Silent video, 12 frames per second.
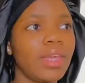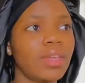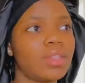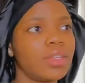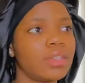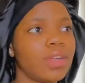
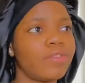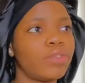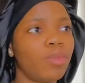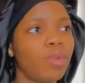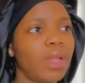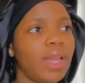You just have to
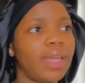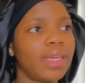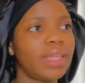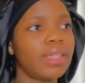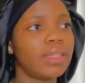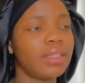wear like
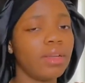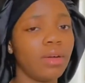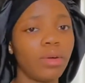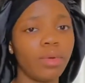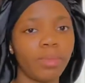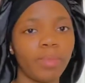a
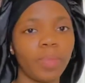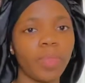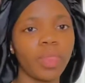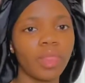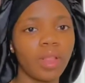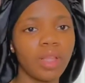
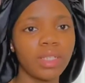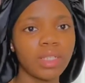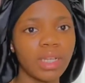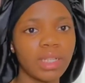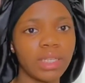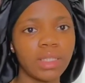
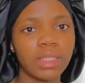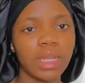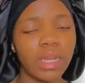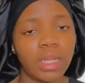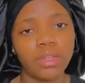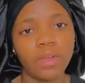t-shirt
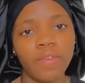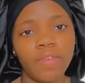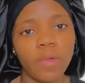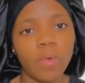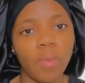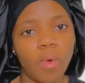inside and you
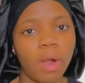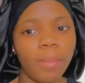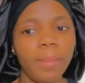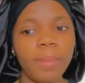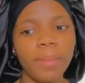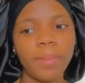feel warm,
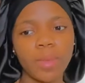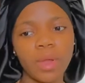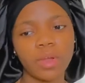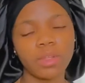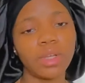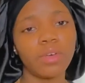
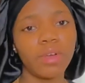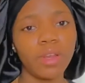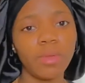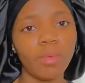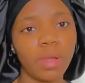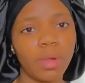because I
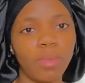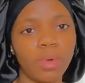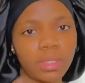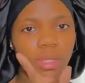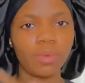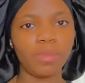already wear it
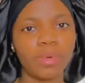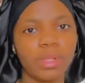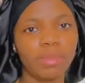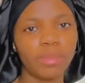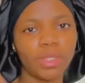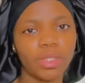once. I will put
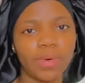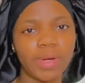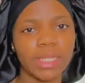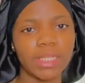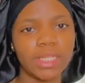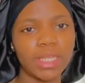the picture
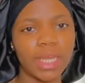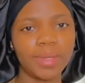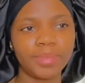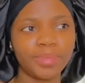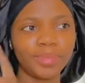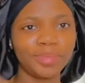right here,
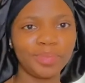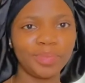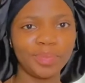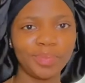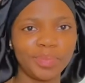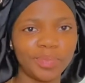
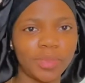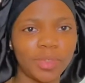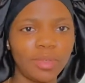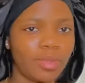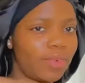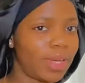
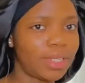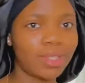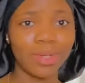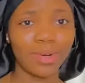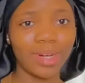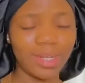I don't
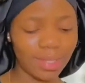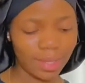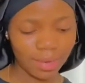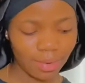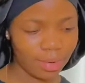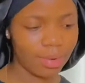
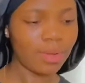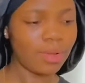know.